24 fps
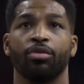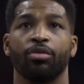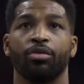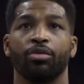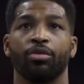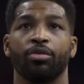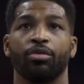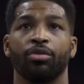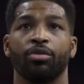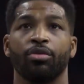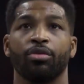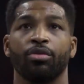
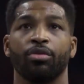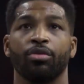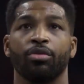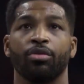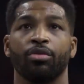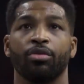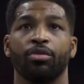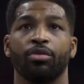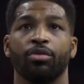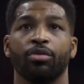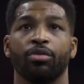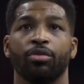make out with
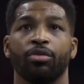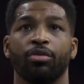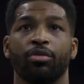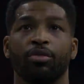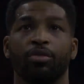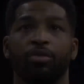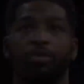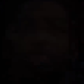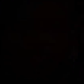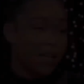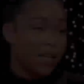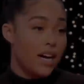Tristan.
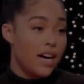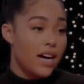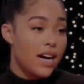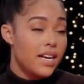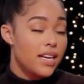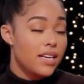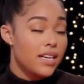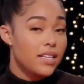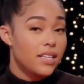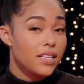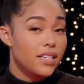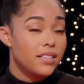
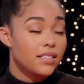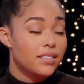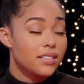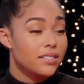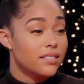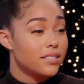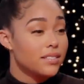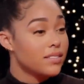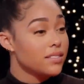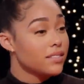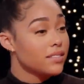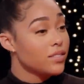I
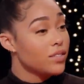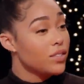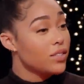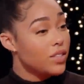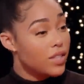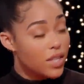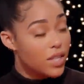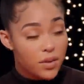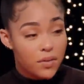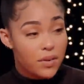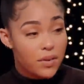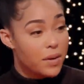
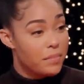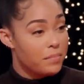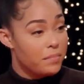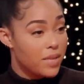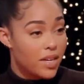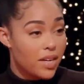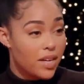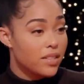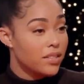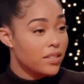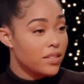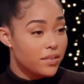know
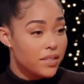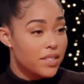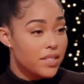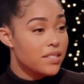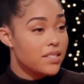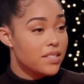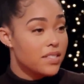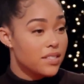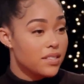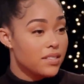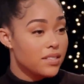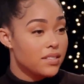I'm not the
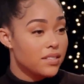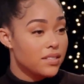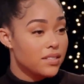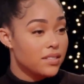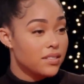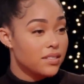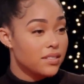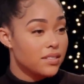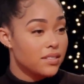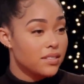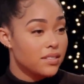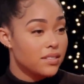reason
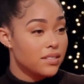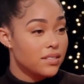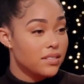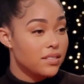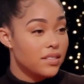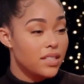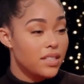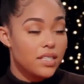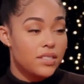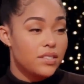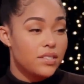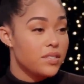
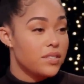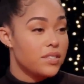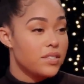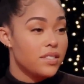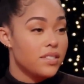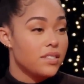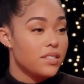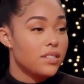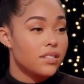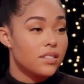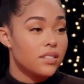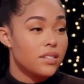that
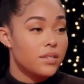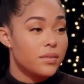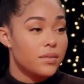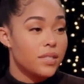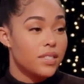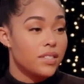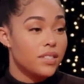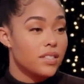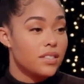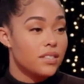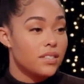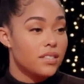Tristan and
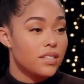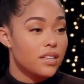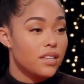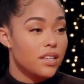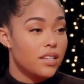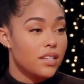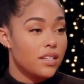Khloe are not